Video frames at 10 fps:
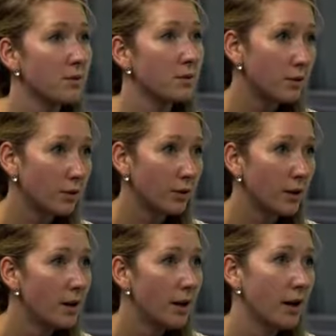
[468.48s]
useful
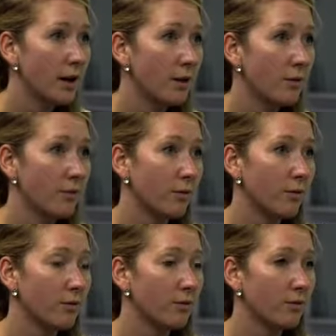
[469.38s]

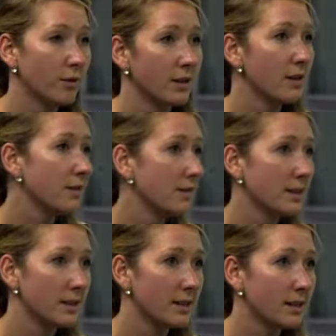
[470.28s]
for the kind of
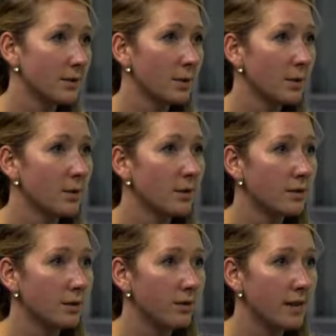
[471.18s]
society we want
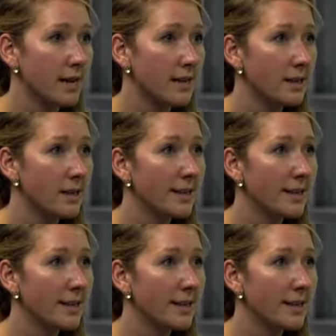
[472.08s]
to create.